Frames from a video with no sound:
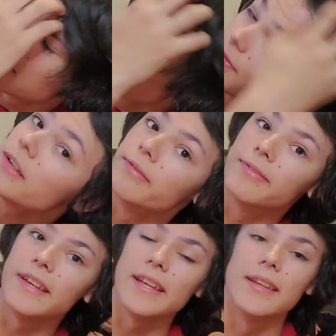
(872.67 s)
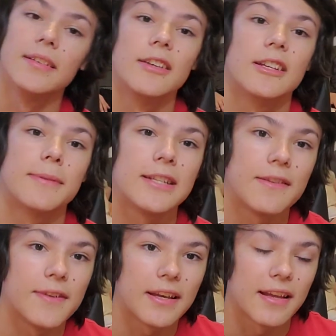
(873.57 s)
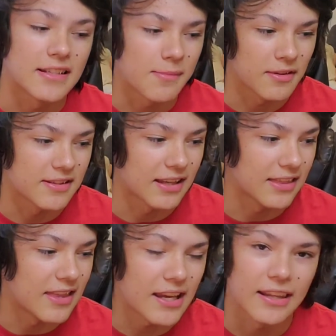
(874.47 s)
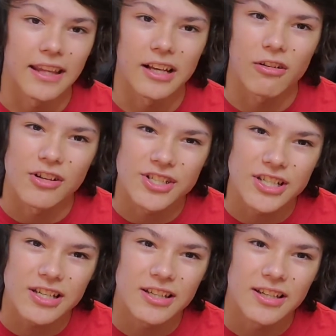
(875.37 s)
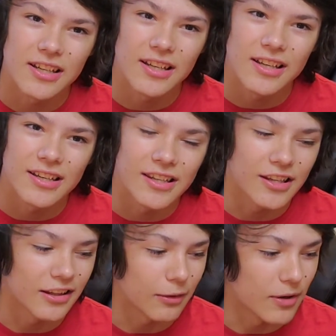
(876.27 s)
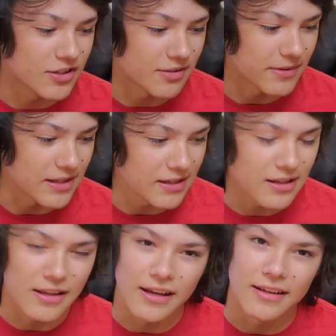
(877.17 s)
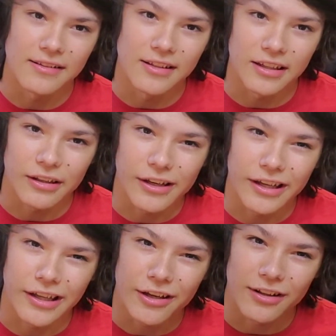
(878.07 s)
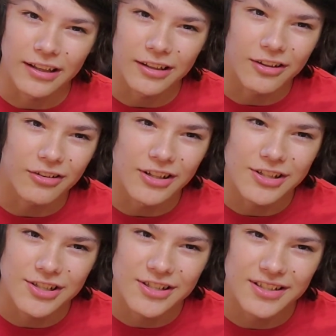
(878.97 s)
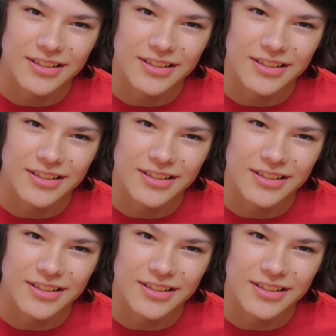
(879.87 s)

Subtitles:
They're fun to feed, especially if you get like something that's like thick and like crunchy. You can like watch them eat, and you can hear like the crunch.